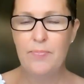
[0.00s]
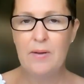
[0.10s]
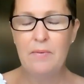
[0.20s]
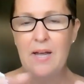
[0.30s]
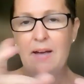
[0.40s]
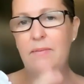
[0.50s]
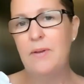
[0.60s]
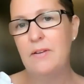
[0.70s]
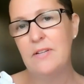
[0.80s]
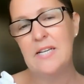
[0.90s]
And we have a bit
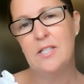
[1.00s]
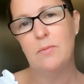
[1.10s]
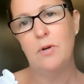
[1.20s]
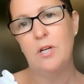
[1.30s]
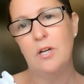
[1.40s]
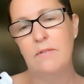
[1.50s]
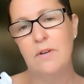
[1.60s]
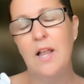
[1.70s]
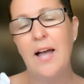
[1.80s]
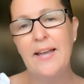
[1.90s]
of a testimony of a
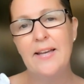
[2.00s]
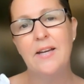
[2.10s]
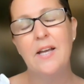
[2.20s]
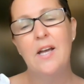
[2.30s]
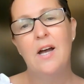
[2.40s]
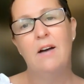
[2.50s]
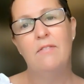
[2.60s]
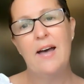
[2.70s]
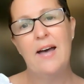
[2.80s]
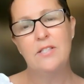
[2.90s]
client of
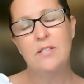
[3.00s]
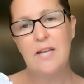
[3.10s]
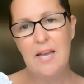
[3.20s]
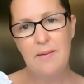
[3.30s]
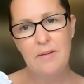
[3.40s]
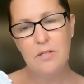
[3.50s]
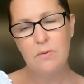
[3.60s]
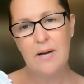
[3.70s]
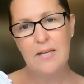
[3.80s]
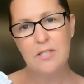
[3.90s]
ours who came into
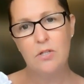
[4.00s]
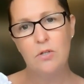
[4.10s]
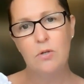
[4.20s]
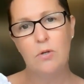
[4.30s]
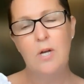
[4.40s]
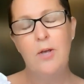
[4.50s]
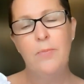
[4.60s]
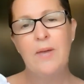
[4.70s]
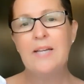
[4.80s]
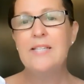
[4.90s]
us who
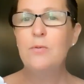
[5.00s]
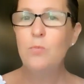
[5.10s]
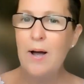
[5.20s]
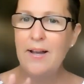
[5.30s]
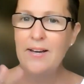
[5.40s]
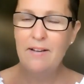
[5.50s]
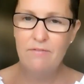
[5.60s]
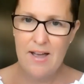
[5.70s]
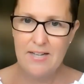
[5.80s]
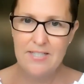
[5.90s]
actually won a
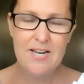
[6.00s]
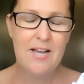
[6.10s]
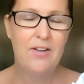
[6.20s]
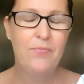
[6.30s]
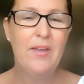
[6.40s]
voucher.